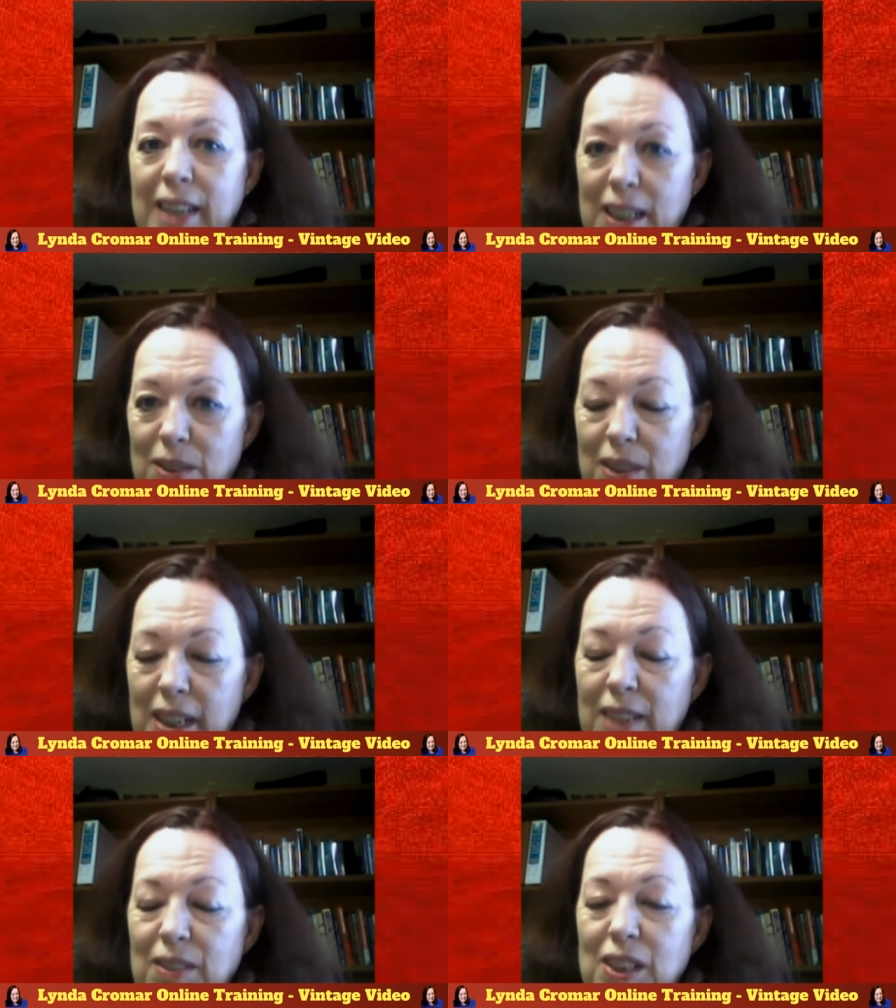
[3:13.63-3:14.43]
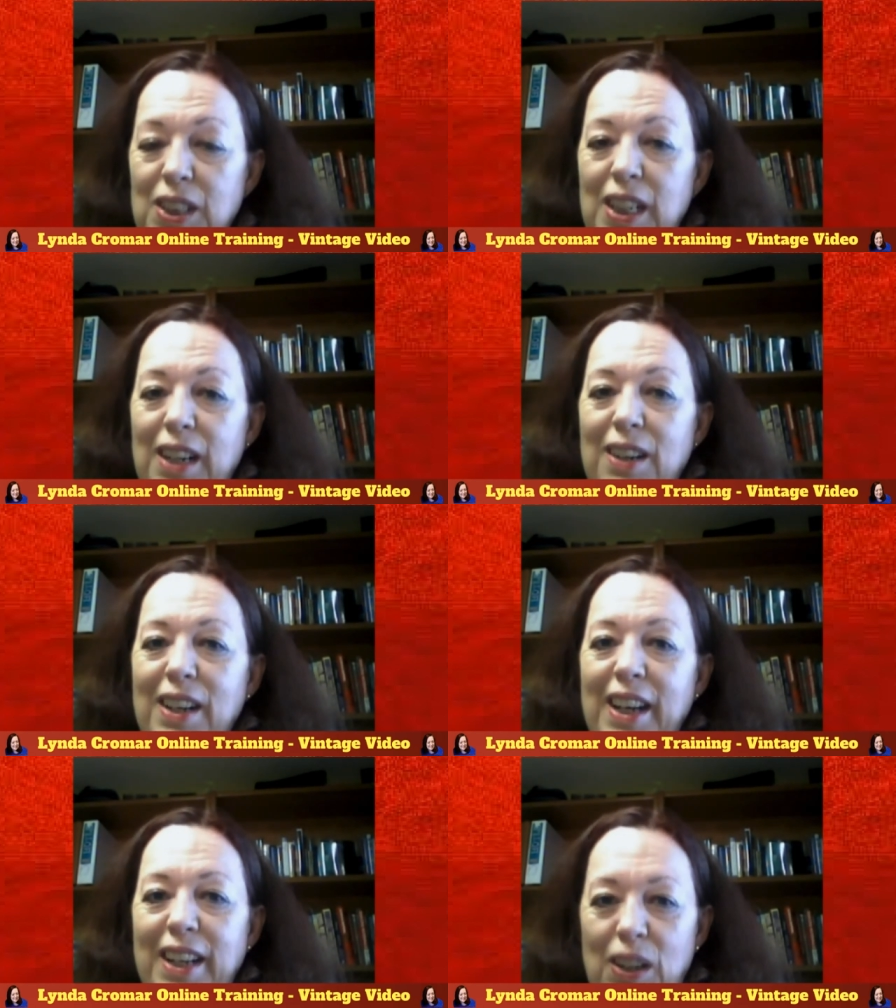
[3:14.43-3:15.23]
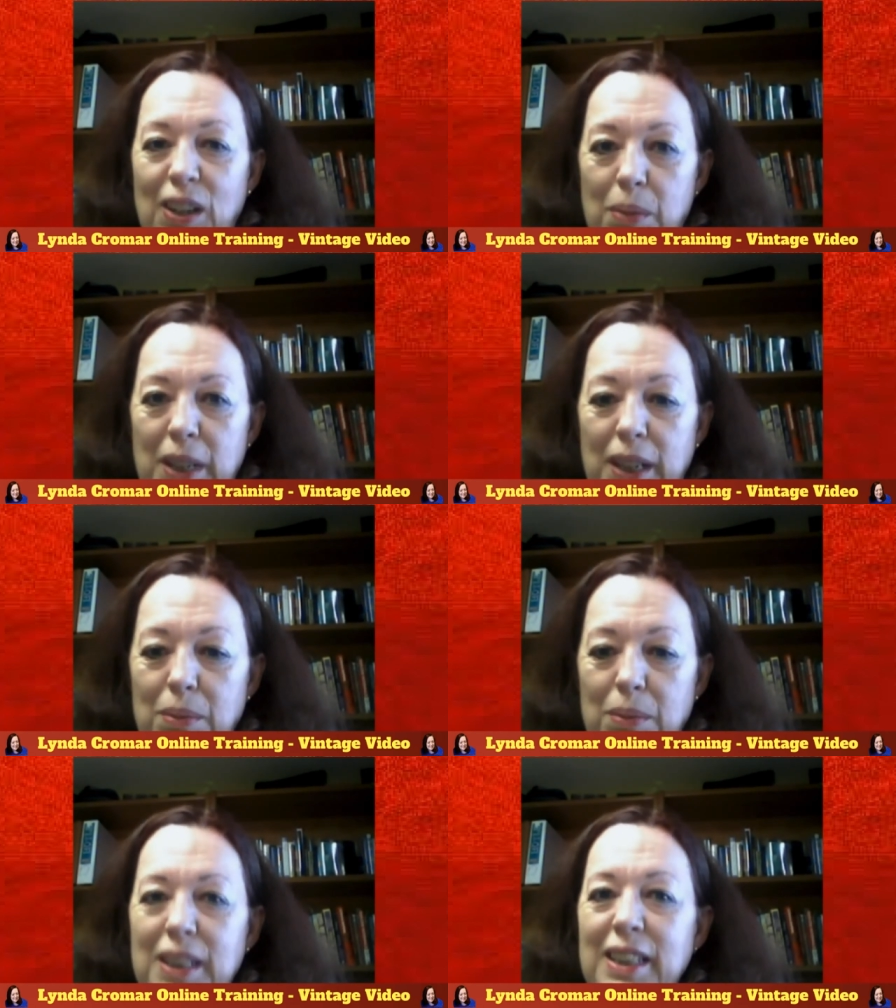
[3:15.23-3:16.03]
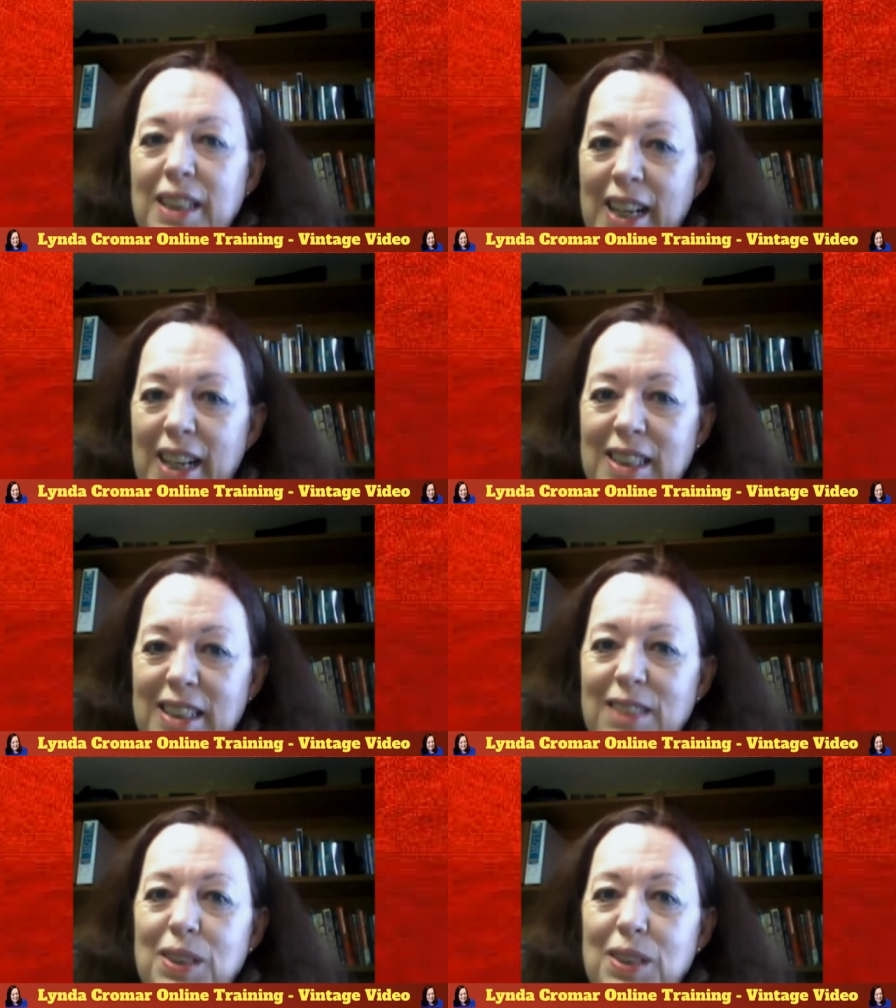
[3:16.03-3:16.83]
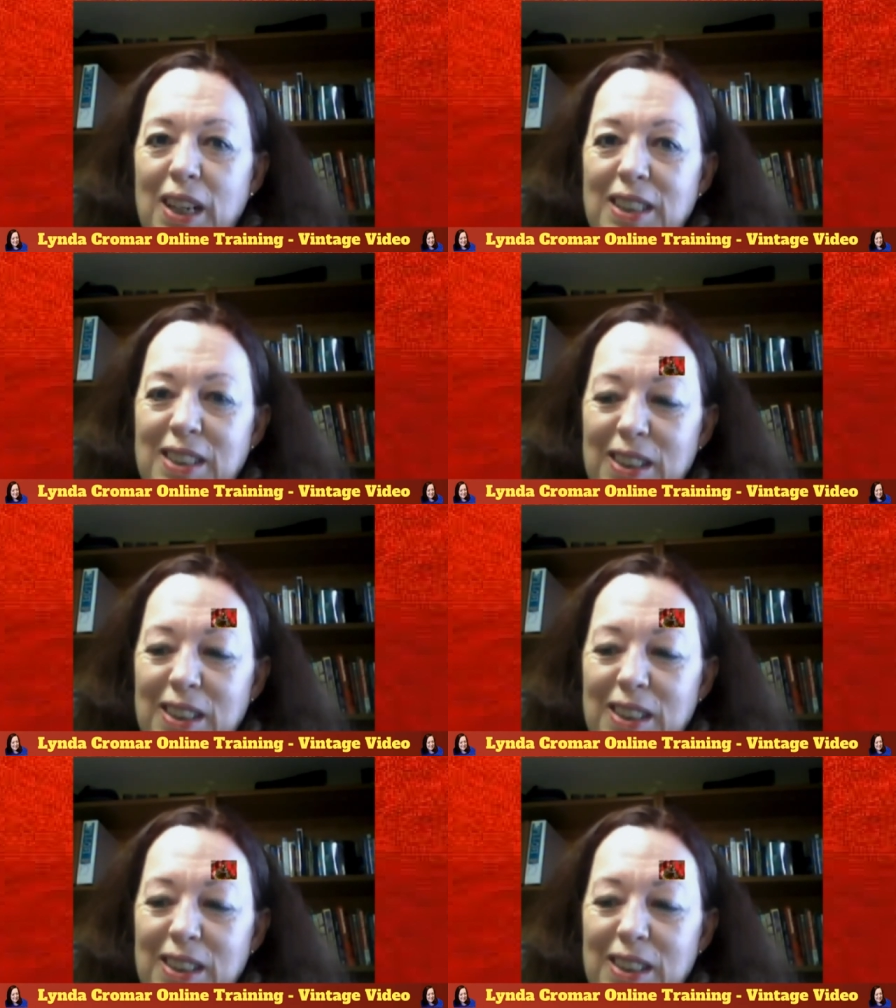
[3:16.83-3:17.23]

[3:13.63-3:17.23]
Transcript: That's what I have to share, and I hope it helps. Thanks. We'll talk